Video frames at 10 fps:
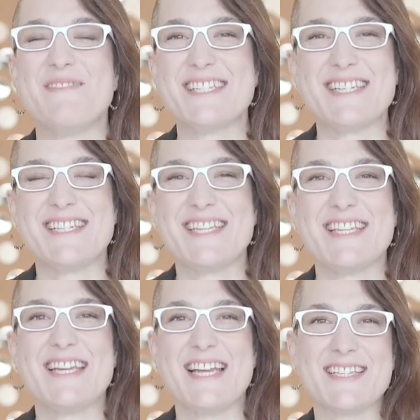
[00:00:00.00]
business to
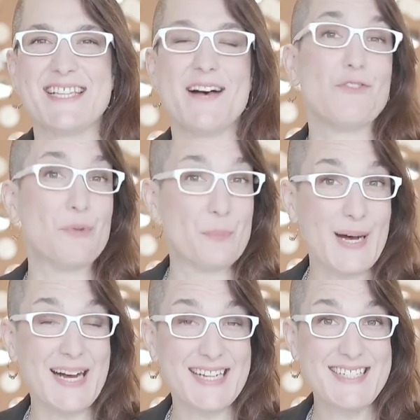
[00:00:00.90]
the next level,
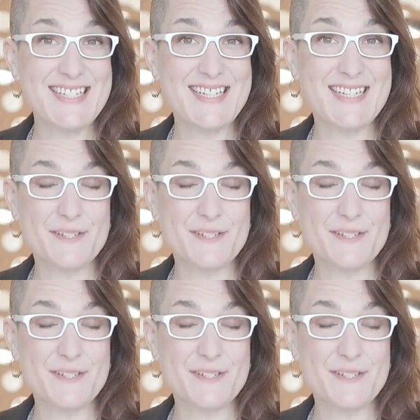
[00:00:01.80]
but